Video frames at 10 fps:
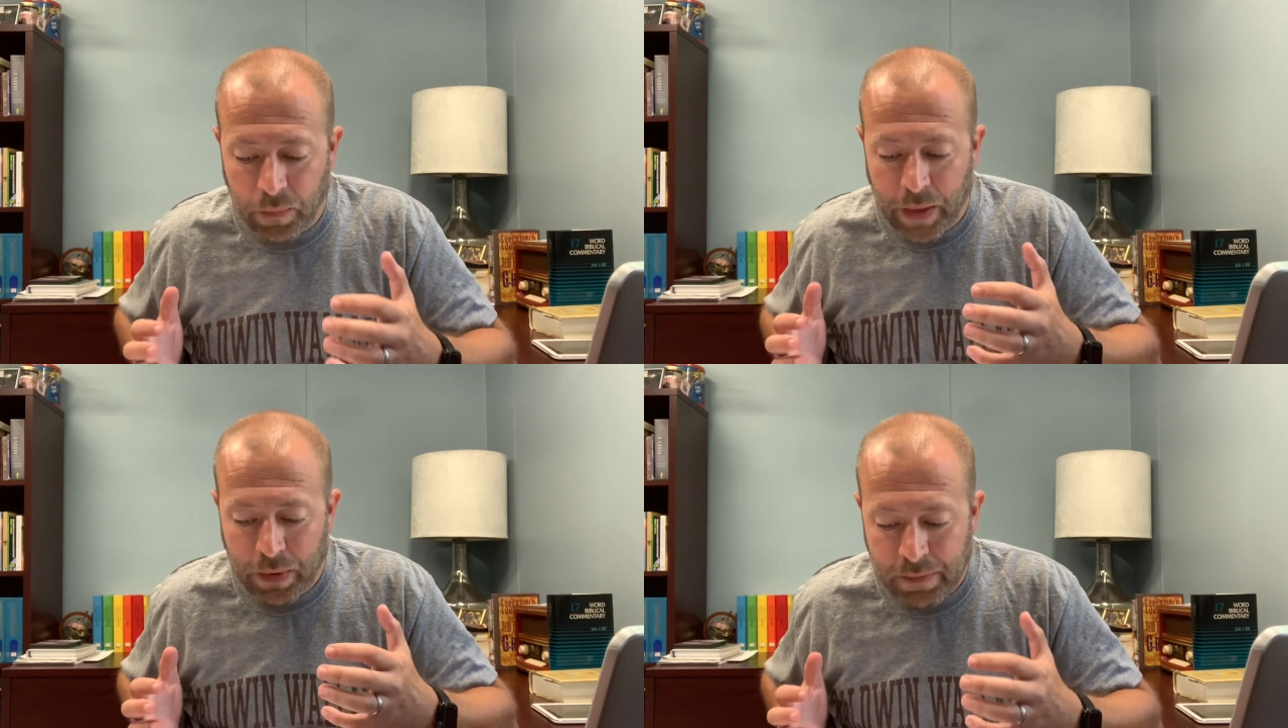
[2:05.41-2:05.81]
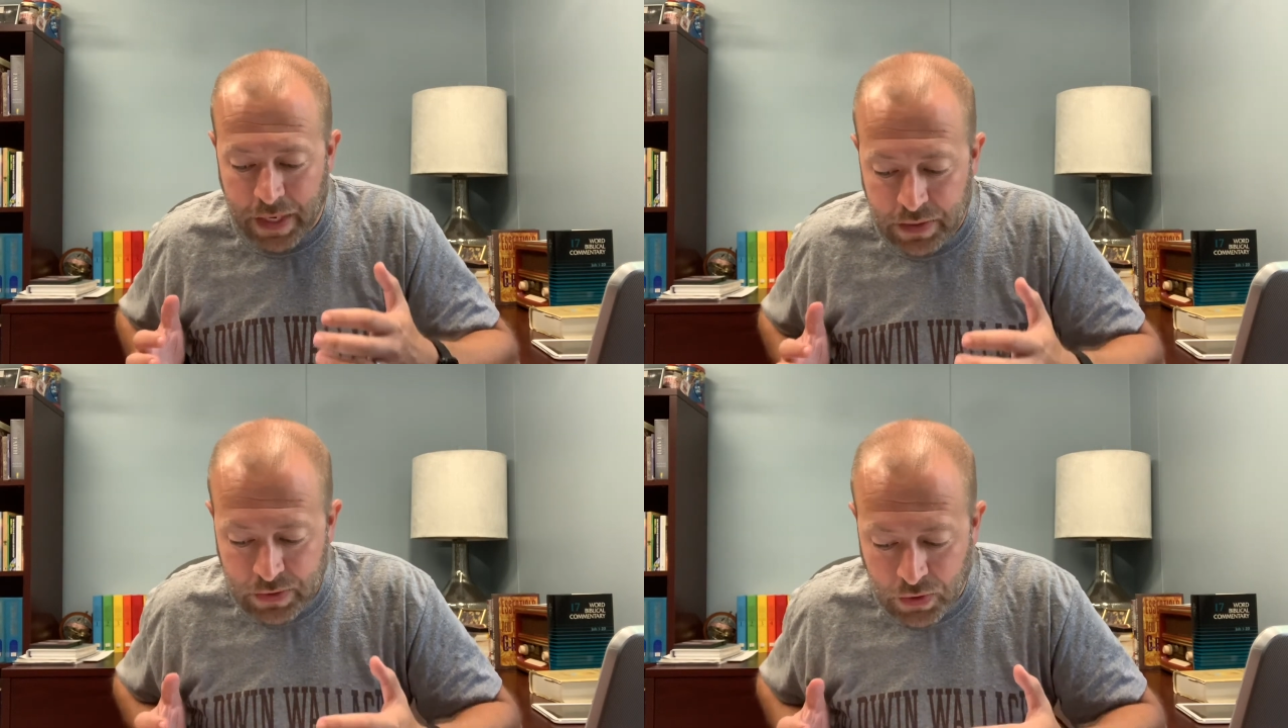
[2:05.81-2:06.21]
that we may
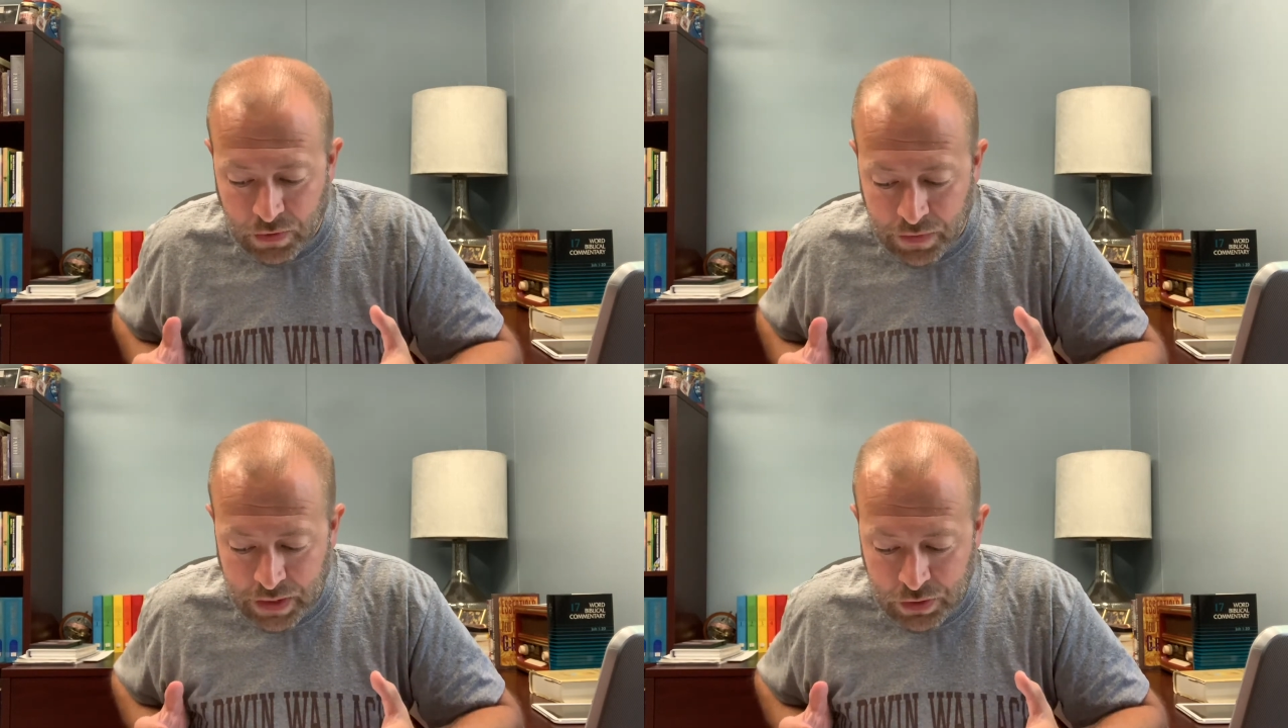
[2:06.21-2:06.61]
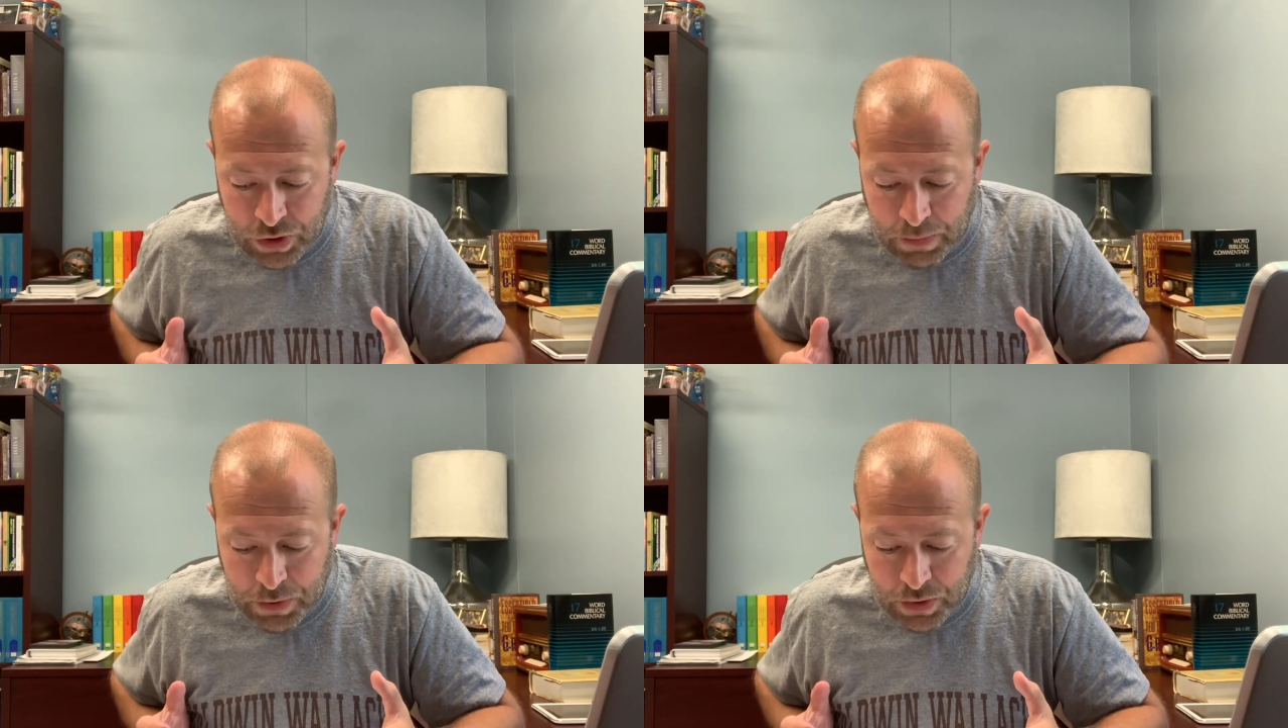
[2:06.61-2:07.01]
serve the
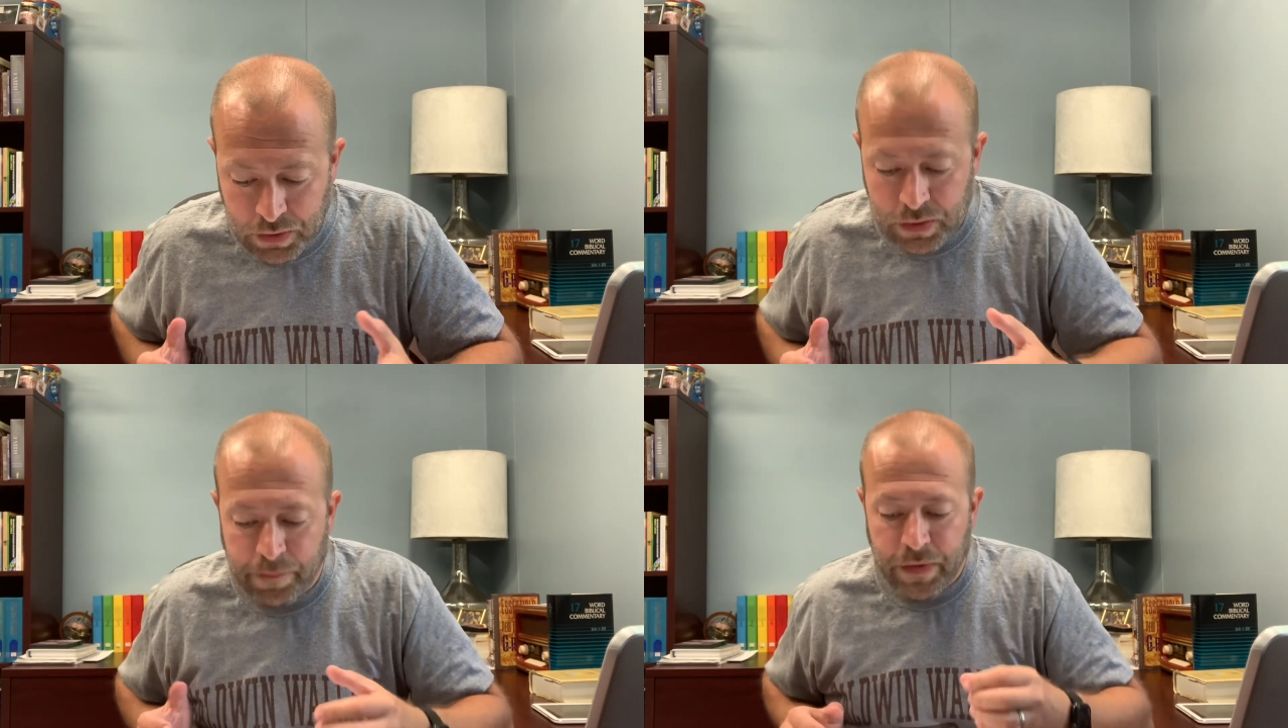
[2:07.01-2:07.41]
Egyptians.